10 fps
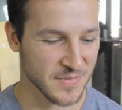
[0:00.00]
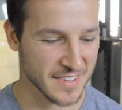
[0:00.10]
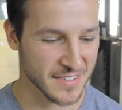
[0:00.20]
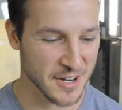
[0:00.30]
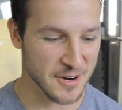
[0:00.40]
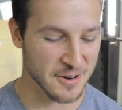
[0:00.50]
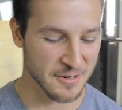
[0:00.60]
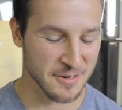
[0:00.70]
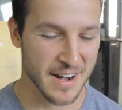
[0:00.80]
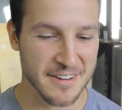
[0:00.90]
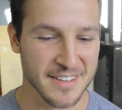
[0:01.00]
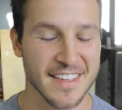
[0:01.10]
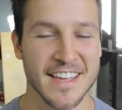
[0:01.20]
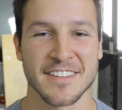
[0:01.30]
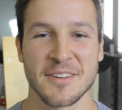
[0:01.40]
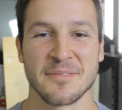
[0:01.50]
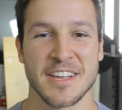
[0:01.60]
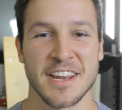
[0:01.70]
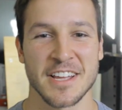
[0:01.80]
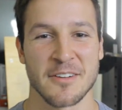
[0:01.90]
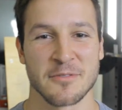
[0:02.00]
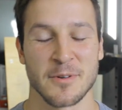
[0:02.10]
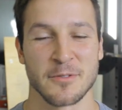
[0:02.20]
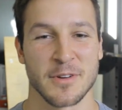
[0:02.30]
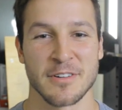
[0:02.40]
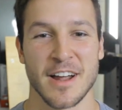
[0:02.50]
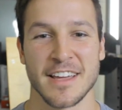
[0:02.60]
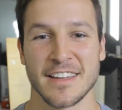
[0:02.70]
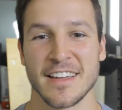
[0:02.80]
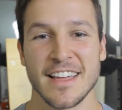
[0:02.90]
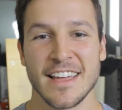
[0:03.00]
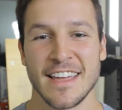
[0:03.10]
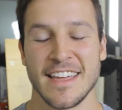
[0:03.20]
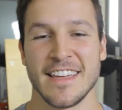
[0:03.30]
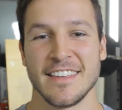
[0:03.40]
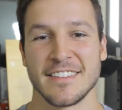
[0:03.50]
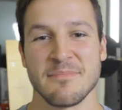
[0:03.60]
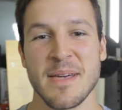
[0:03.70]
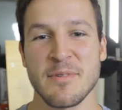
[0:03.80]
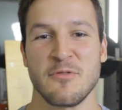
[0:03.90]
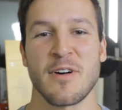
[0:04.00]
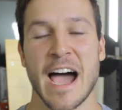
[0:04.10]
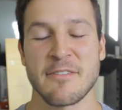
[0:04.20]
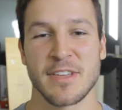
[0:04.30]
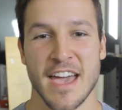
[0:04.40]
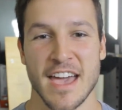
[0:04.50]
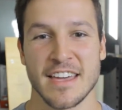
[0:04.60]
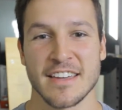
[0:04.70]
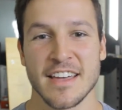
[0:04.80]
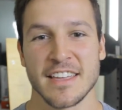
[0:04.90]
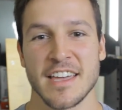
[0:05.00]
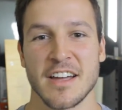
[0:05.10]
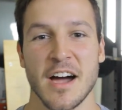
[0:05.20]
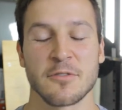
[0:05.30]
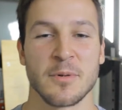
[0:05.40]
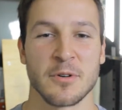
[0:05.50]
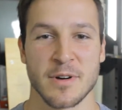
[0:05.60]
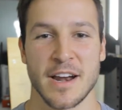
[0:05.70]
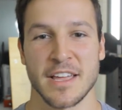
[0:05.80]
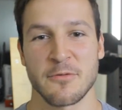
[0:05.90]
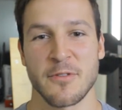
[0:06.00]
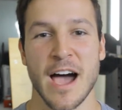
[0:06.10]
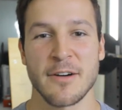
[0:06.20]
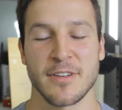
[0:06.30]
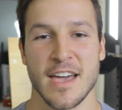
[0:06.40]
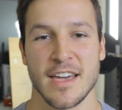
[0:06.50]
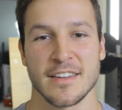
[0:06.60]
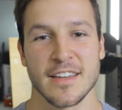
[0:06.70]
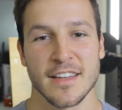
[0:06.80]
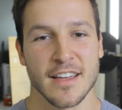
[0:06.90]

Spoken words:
So what I would say in terms of getting comfortable for your running is maybe 5K, get comfortable running a 5K.